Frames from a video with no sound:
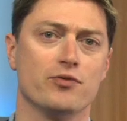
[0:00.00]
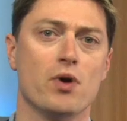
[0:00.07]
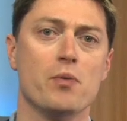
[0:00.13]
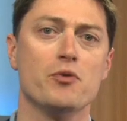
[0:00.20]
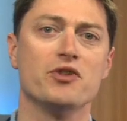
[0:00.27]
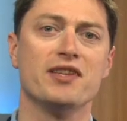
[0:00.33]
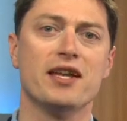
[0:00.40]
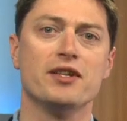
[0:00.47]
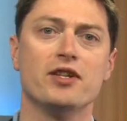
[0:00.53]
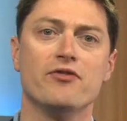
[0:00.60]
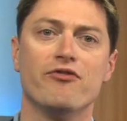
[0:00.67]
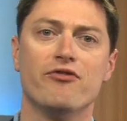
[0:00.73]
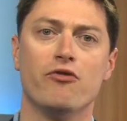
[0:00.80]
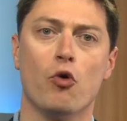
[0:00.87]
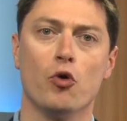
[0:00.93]
represented
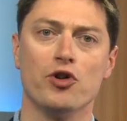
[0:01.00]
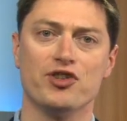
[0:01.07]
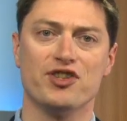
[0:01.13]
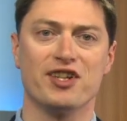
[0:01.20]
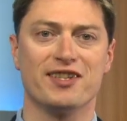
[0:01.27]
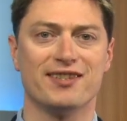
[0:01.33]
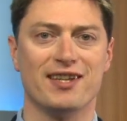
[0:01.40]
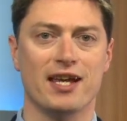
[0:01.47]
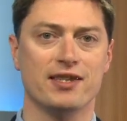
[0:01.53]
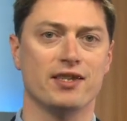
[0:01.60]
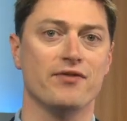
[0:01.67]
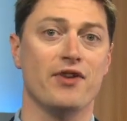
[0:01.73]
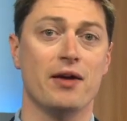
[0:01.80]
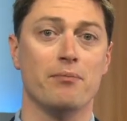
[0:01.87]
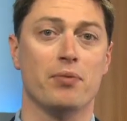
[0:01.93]
four
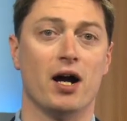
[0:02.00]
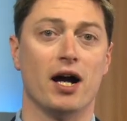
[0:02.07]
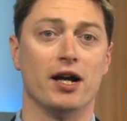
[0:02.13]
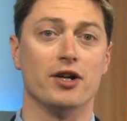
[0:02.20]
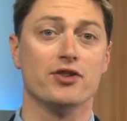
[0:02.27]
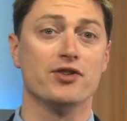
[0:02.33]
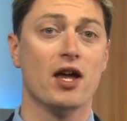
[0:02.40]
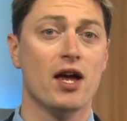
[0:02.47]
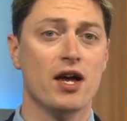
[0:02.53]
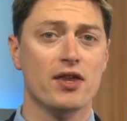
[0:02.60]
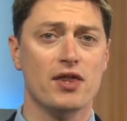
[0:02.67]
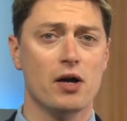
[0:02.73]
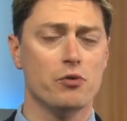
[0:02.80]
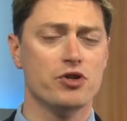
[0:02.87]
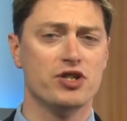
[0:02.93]
successive empires
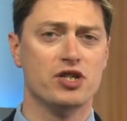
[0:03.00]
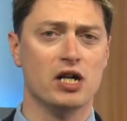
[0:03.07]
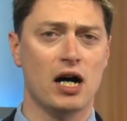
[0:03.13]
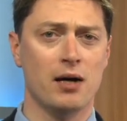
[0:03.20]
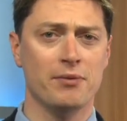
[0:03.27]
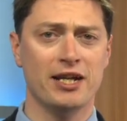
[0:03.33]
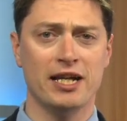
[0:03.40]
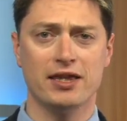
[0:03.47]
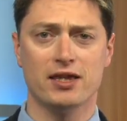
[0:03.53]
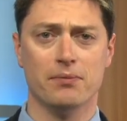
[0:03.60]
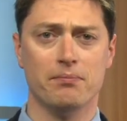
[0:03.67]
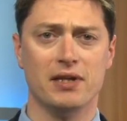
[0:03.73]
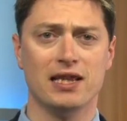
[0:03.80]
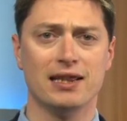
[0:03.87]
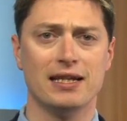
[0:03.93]
that would dominate the
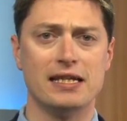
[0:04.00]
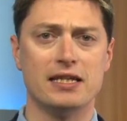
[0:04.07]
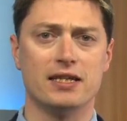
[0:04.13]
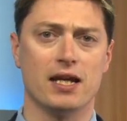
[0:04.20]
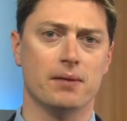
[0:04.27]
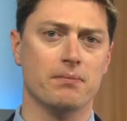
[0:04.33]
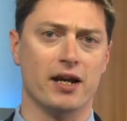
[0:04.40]
Middle East and